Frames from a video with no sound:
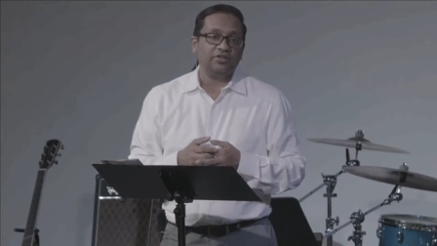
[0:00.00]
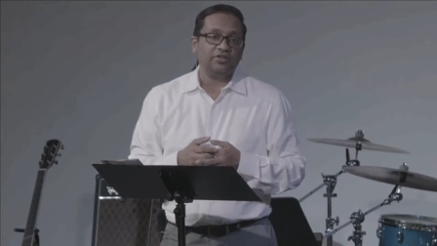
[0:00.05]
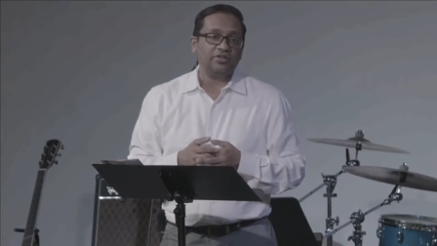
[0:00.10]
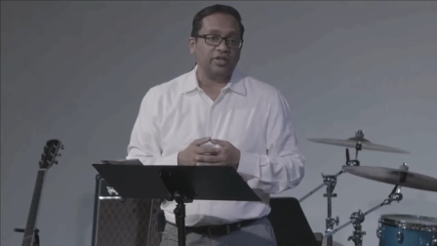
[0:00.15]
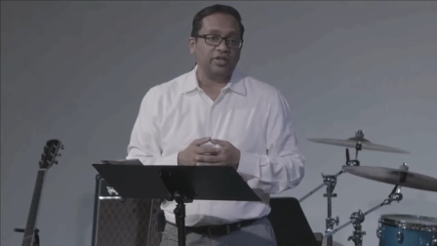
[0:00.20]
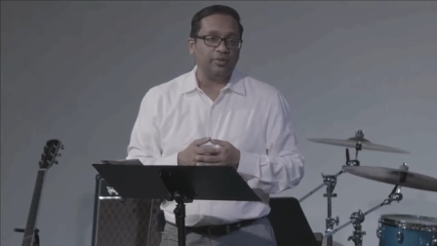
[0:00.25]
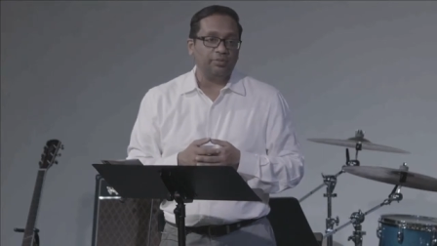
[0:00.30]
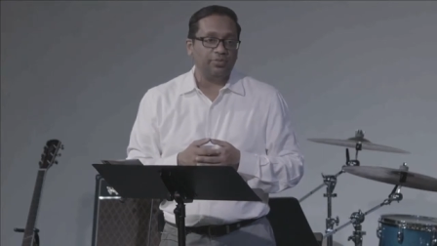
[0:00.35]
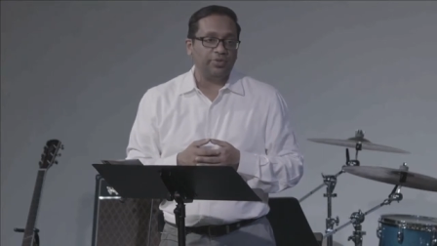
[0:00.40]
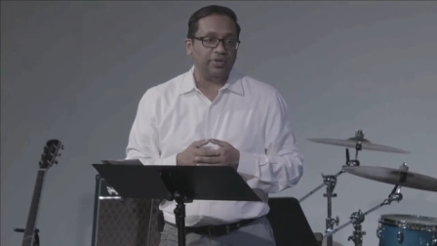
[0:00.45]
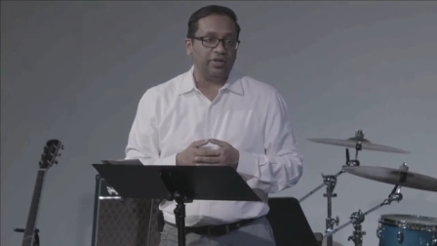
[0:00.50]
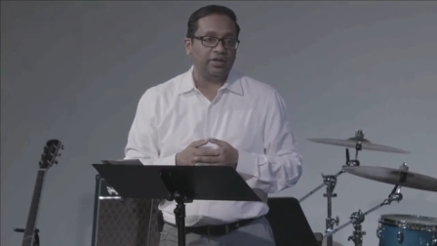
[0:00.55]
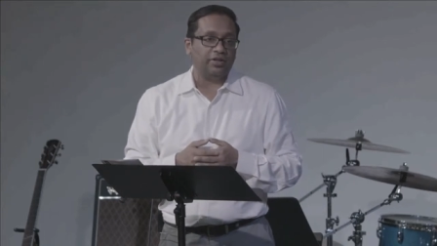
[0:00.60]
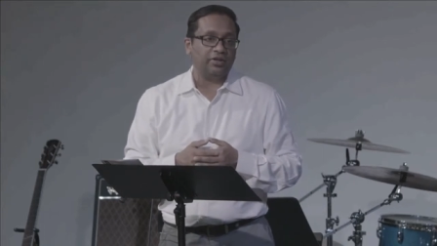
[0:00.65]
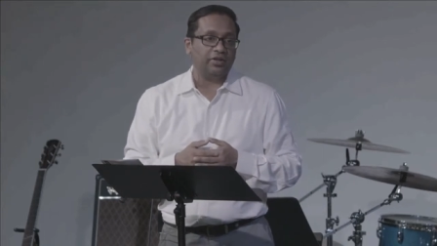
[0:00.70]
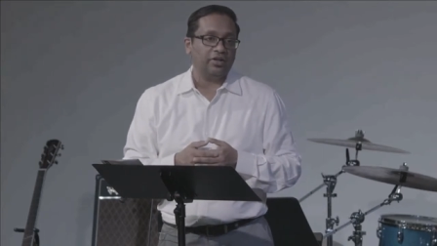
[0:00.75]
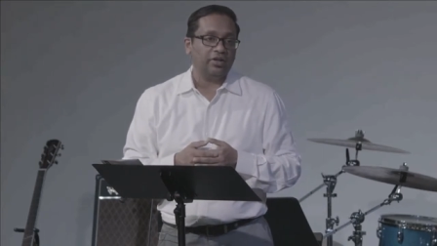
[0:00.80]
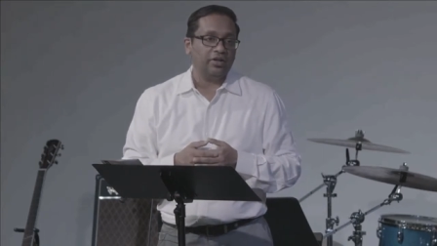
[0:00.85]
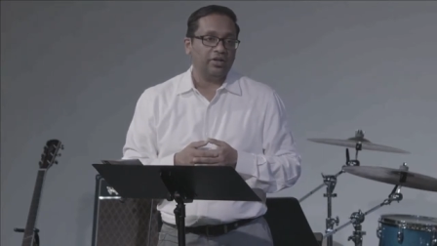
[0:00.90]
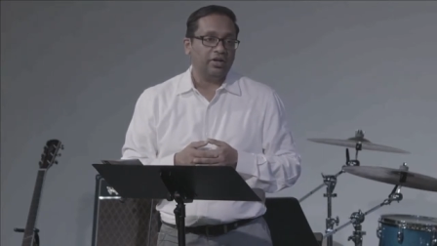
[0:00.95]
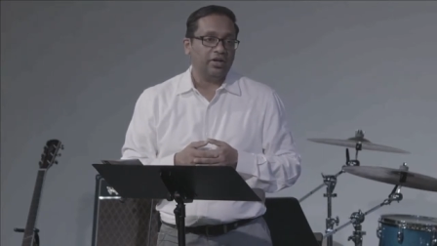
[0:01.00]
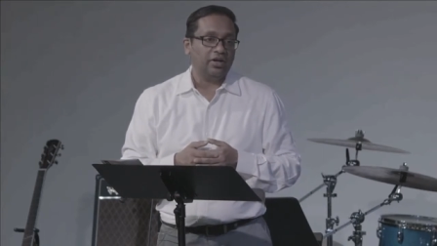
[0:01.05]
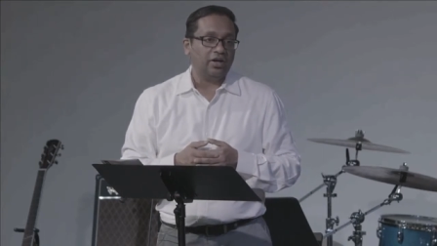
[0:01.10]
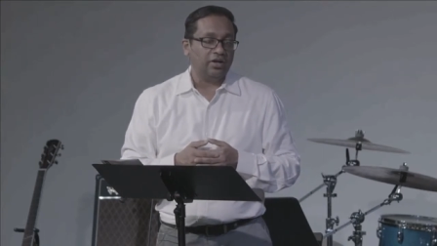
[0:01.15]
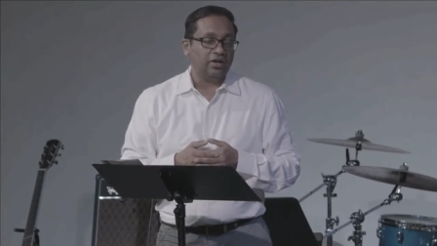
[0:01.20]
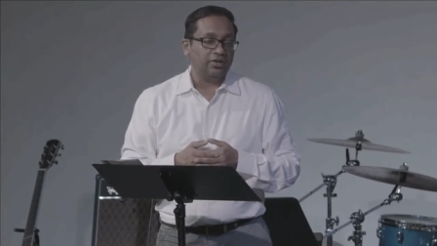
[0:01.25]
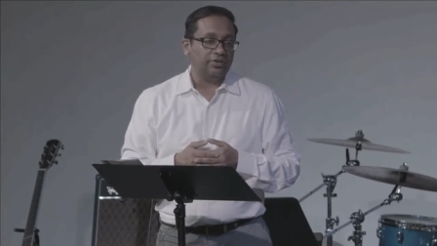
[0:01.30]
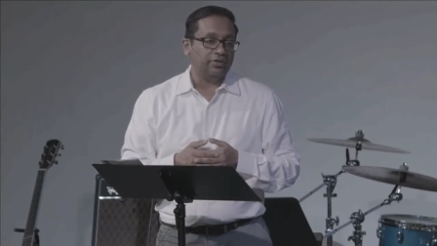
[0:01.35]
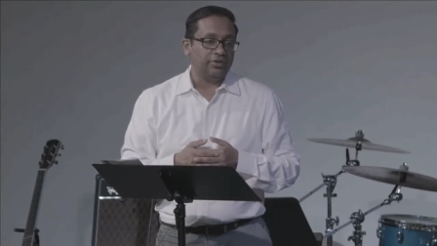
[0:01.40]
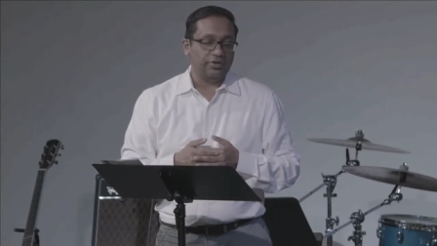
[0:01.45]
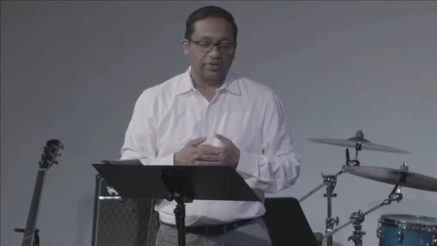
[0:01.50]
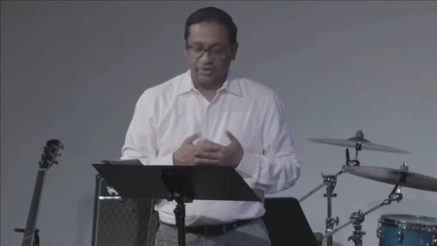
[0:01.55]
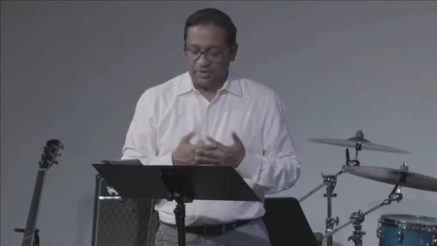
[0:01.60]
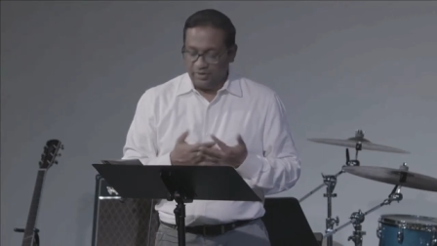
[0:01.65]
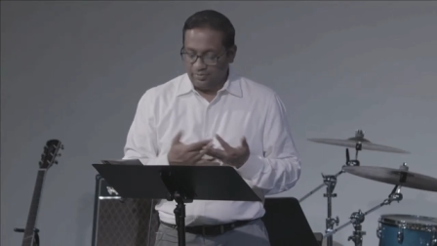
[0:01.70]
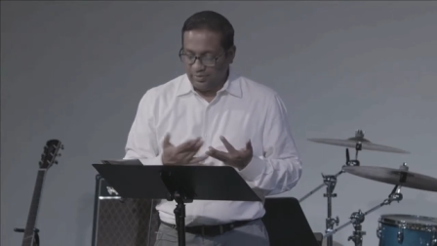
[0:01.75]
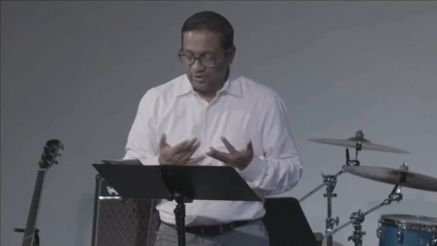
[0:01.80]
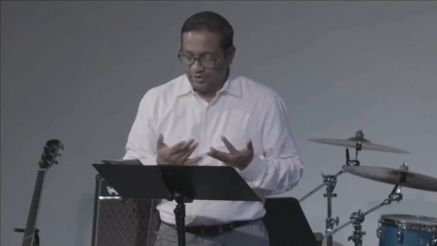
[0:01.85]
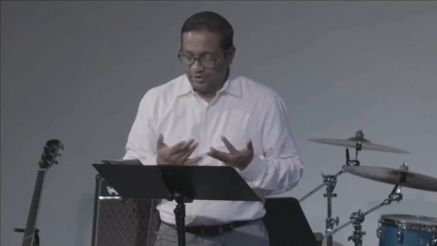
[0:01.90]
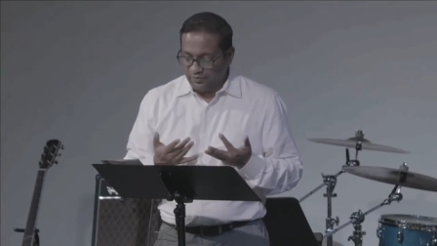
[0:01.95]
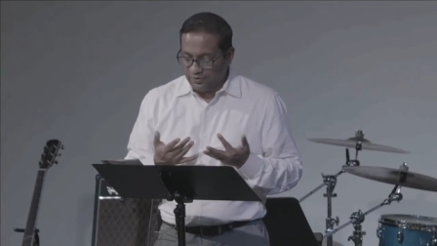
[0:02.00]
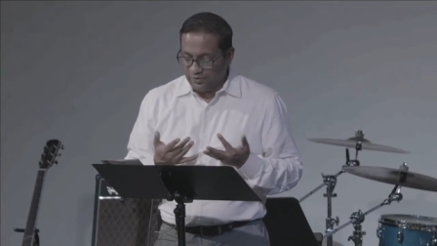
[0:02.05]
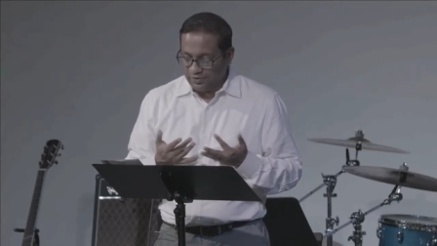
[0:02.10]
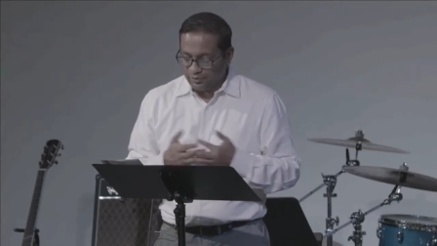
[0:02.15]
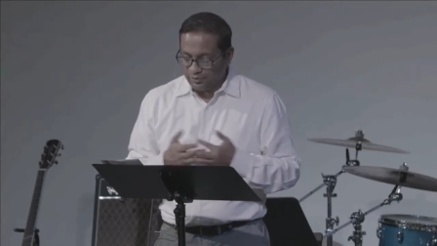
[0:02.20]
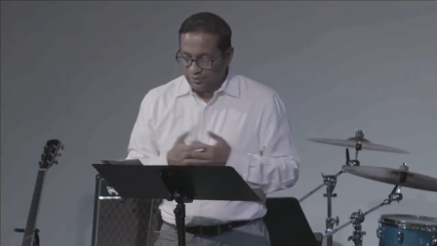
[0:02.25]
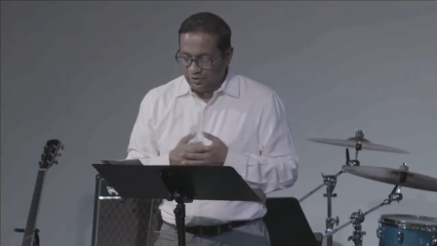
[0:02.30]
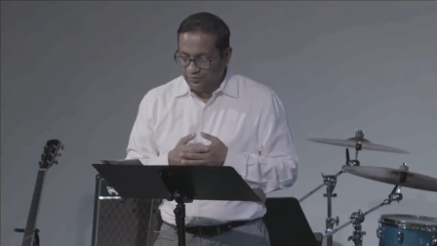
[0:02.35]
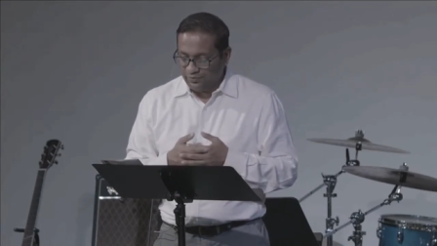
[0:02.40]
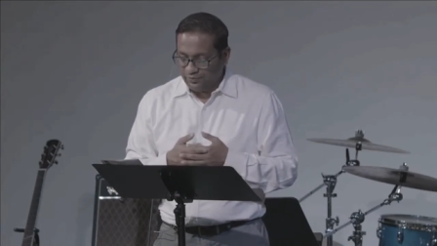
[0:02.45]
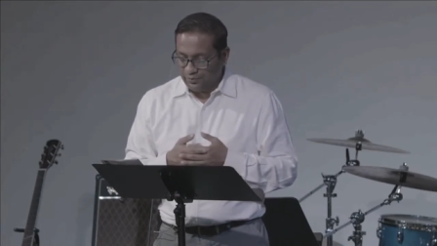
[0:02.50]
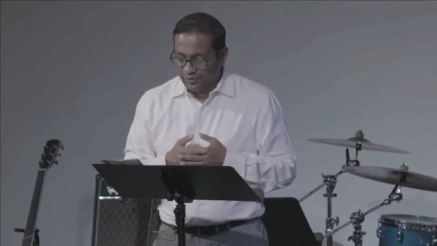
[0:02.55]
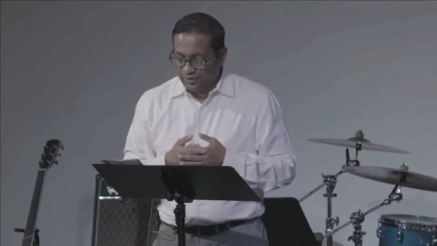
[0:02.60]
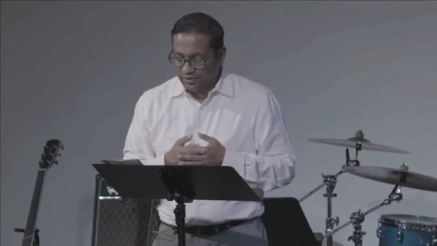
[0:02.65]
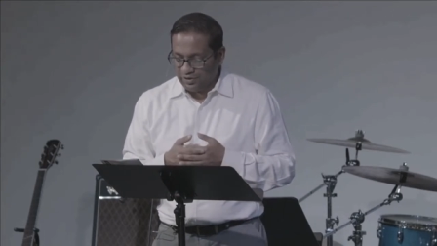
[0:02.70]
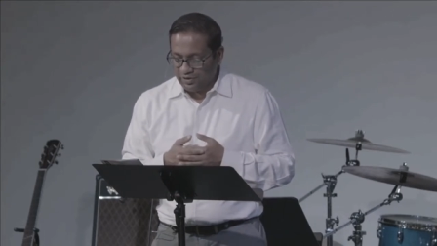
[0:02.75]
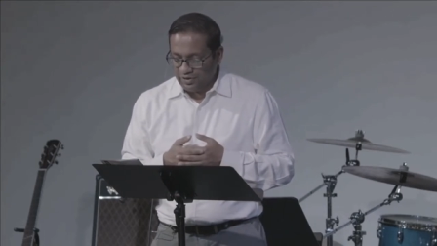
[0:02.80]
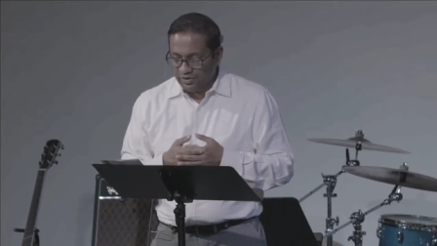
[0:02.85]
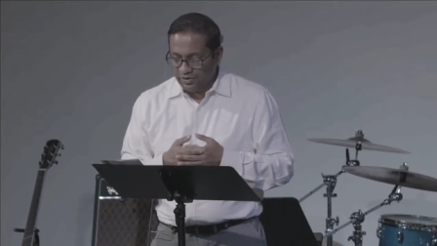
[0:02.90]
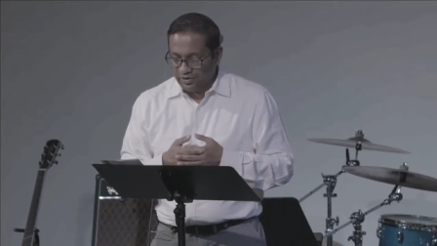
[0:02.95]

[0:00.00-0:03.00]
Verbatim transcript: something other than me. Verse 24